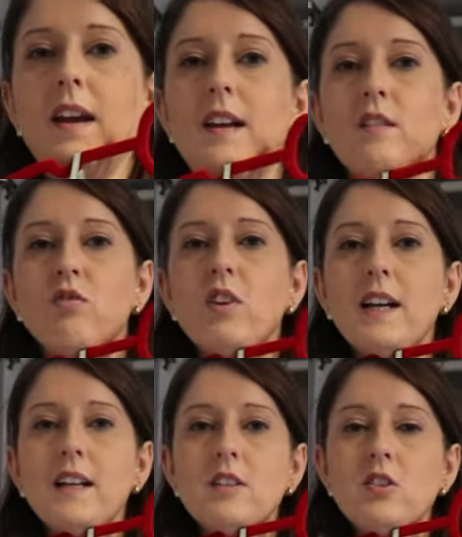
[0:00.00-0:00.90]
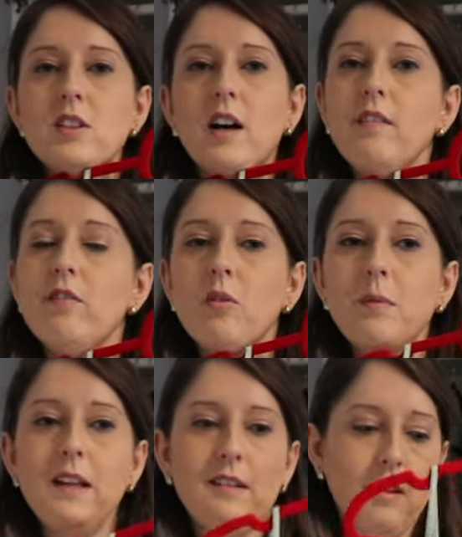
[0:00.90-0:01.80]
it is really too tight for
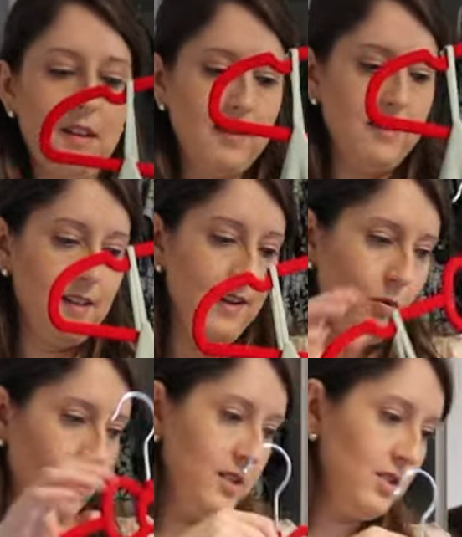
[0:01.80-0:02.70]
me, so this is another one